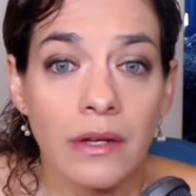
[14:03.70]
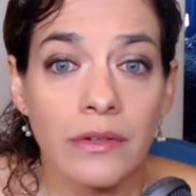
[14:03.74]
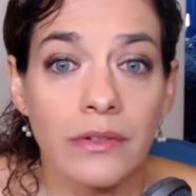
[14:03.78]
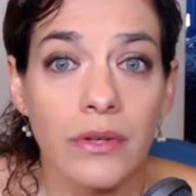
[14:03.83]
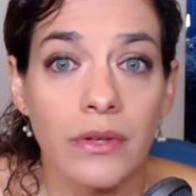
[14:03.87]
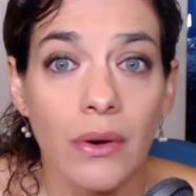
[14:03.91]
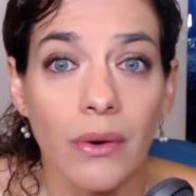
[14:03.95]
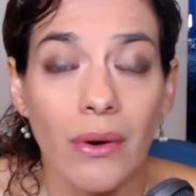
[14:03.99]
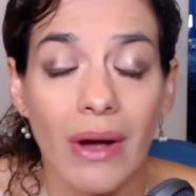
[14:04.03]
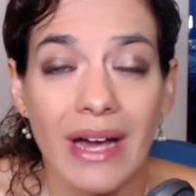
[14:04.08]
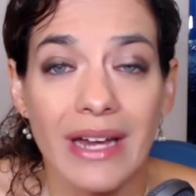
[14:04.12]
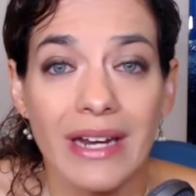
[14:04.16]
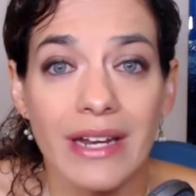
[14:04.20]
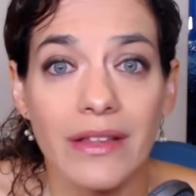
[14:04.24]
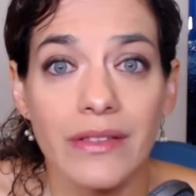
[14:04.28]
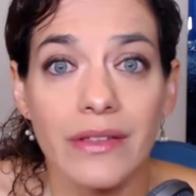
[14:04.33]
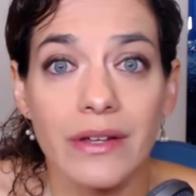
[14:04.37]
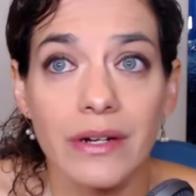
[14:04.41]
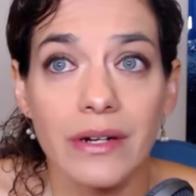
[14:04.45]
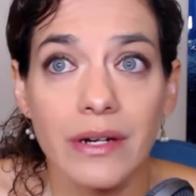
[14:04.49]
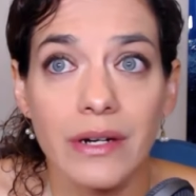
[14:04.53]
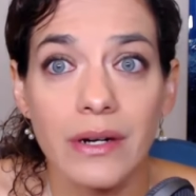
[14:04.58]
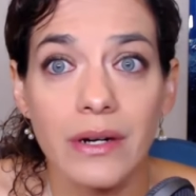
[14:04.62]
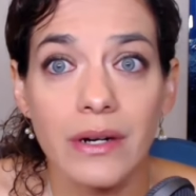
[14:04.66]
So
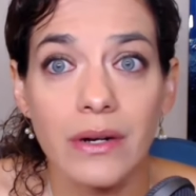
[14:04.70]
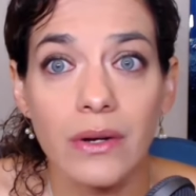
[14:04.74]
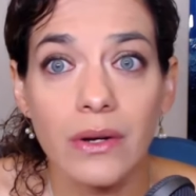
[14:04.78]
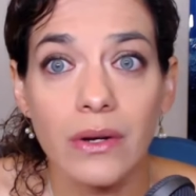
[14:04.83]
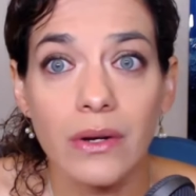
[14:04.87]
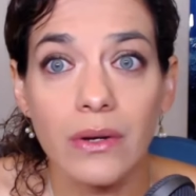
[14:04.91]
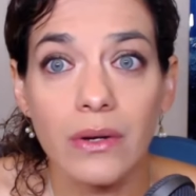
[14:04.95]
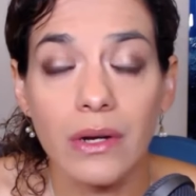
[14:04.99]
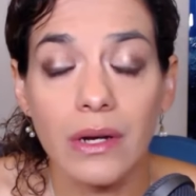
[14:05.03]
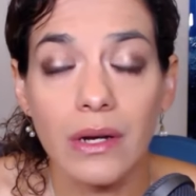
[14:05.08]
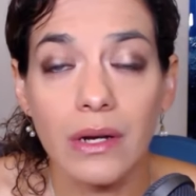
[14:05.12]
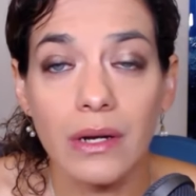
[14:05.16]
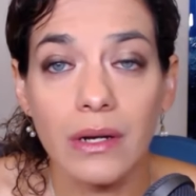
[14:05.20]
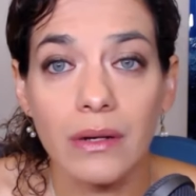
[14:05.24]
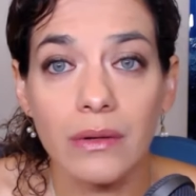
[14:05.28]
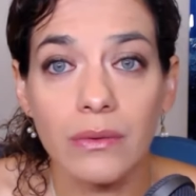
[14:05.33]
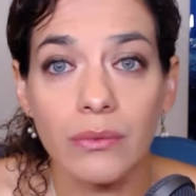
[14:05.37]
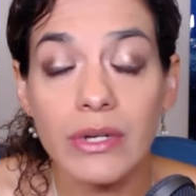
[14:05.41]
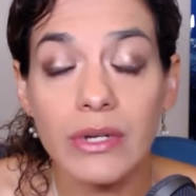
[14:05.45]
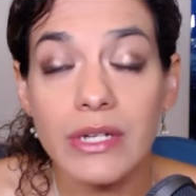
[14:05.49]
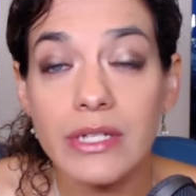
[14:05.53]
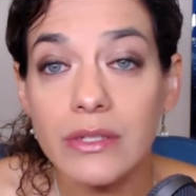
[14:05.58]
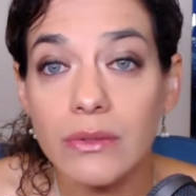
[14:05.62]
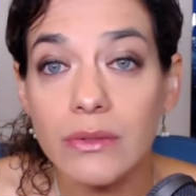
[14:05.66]
another
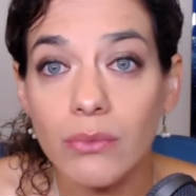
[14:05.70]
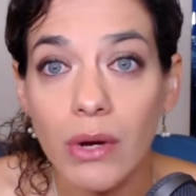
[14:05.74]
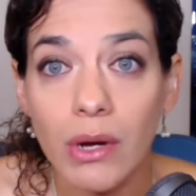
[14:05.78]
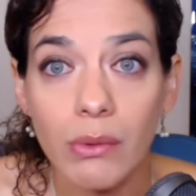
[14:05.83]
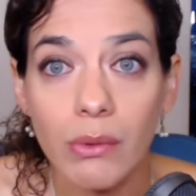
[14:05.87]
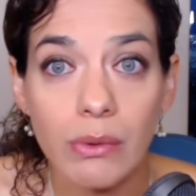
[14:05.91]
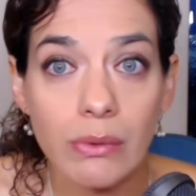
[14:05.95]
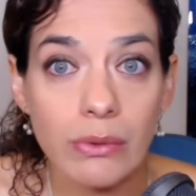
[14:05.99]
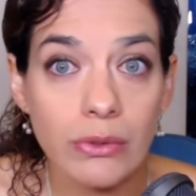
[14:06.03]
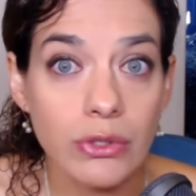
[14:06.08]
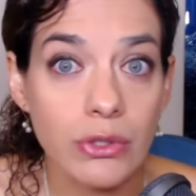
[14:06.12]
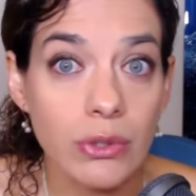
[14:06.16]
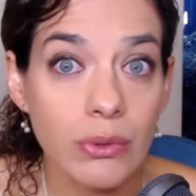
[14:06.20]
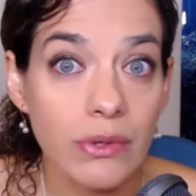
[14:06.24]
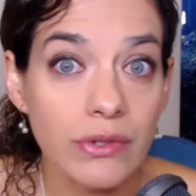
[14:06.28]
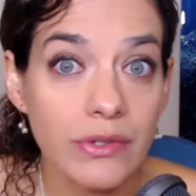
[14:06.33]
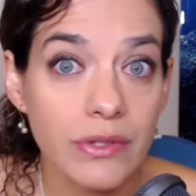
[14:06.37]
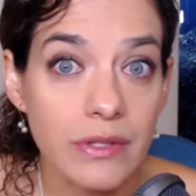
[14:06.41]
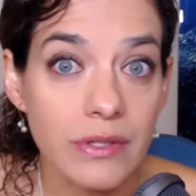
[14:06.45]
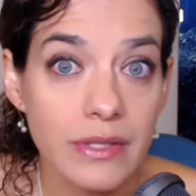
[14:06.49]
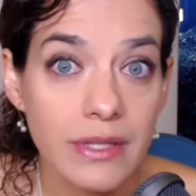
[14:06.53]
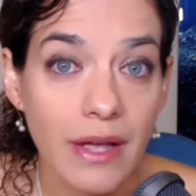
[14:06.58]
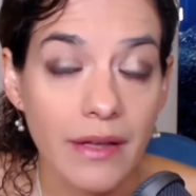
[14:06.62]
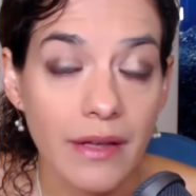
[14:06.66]
reason why we would do a
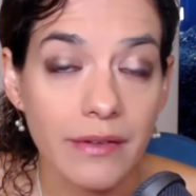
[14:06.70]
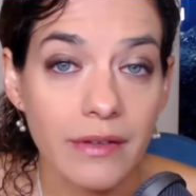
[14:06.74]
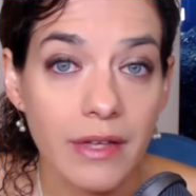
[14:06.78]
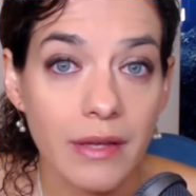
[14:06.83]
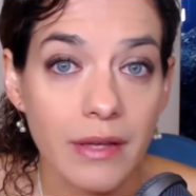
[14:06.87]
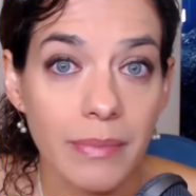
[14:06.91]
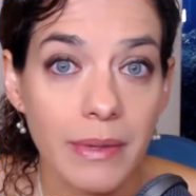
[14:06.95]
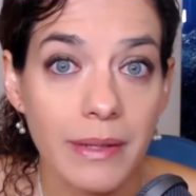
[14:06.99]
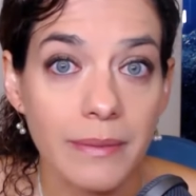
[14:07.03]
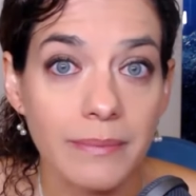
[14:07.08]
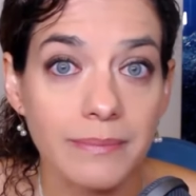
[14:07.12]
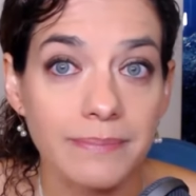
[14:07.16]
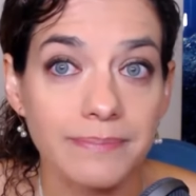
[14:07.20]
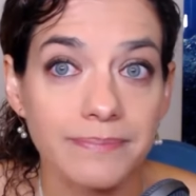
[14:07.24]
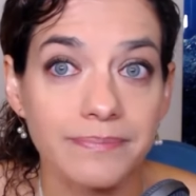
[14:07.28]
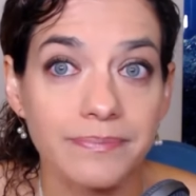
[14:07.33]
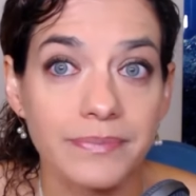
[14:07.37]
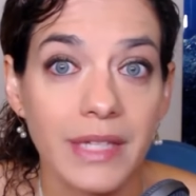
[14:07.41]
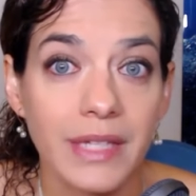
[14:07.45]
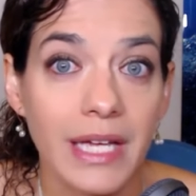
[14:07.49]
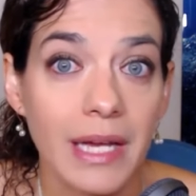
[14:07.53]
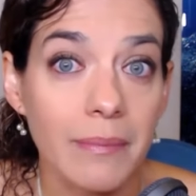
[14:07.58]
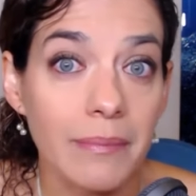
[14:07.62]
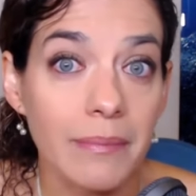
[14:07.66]
cystoscopy
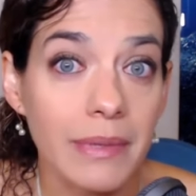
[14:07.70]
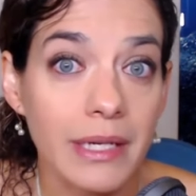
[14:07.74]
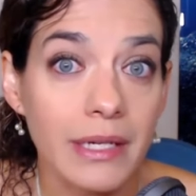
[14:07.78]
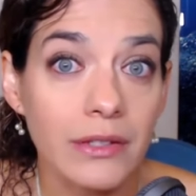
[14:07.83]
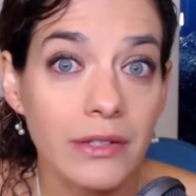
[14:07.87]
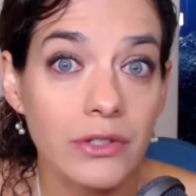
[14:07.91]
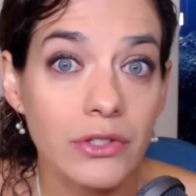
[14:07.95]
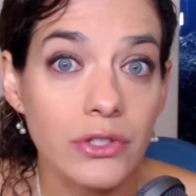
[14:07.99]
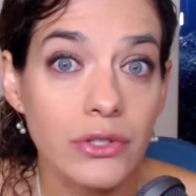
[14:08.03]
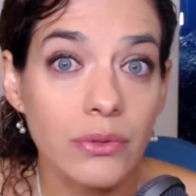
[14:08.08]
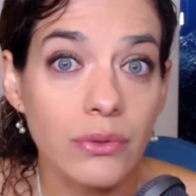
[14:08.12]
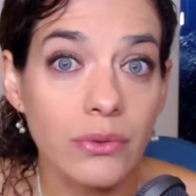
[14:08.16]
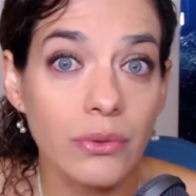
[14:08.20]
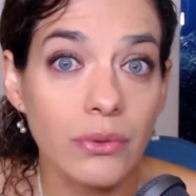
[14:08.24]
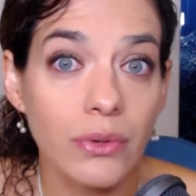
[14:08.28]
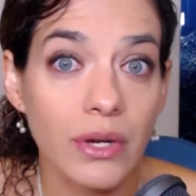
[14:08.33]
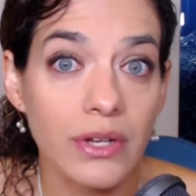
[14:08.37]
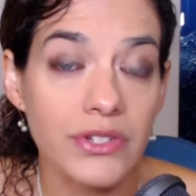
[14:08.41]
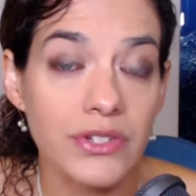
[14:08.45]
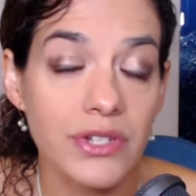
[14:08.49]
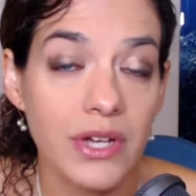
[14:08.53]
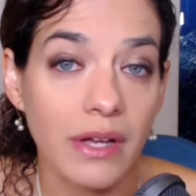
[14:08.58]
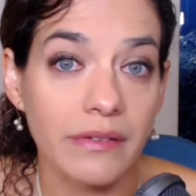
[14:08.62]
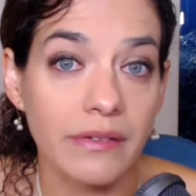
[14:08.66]
can be to
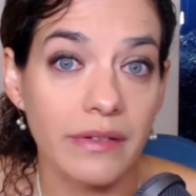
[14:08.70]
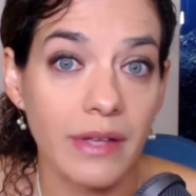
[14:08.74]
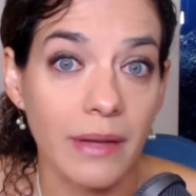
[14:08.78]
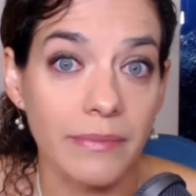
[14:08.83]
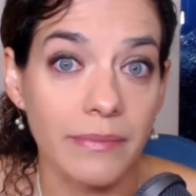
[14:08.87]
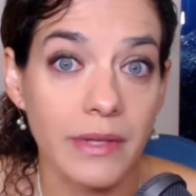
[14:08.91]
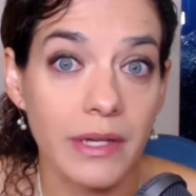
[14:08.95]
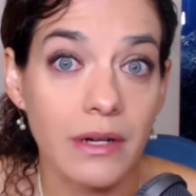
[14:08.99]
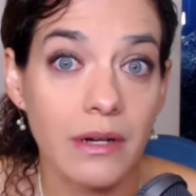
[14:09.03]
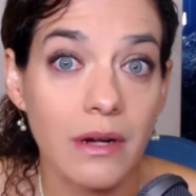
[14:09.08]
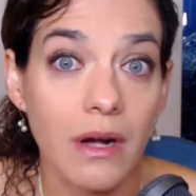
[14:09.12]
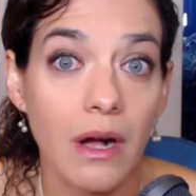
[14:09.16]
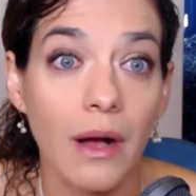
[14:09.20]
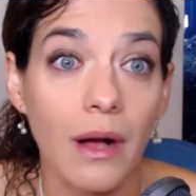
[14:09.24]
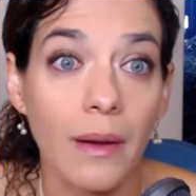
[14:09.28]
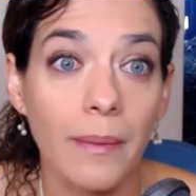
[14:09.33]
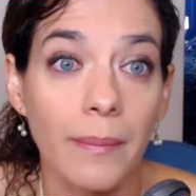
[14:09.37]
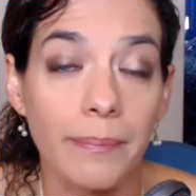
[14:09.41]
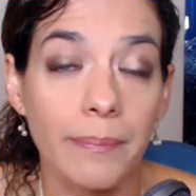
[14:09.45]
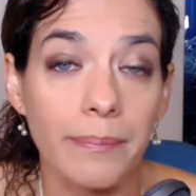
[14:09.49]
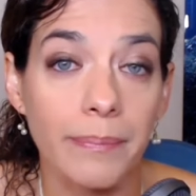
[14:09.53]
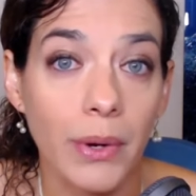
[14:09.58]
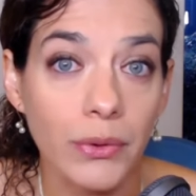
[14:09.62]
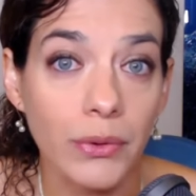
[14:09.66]
inject something
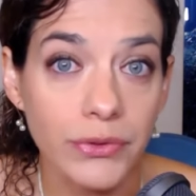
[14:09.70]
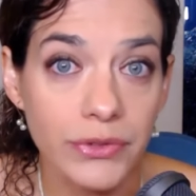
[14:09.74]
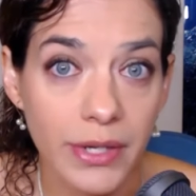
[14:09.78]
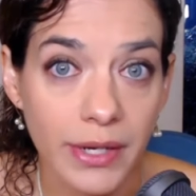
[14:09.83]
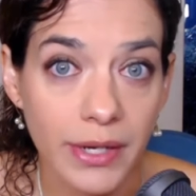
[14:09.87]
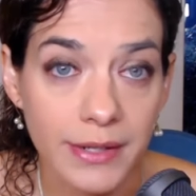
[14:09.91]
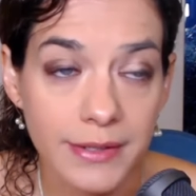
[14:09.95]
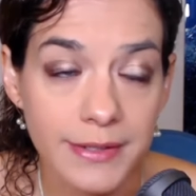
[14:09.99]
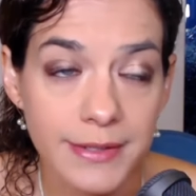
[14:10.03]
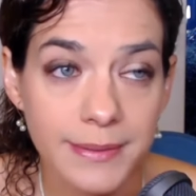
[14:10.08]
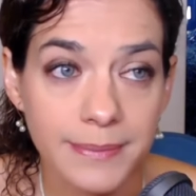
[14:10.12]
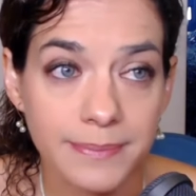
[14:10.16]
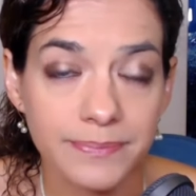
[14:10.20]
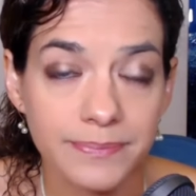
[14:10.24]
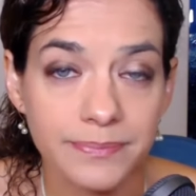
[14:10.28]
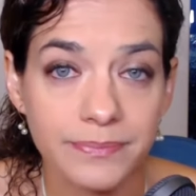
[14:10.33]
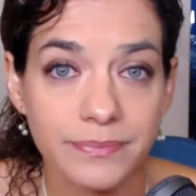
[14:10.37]
called Botox.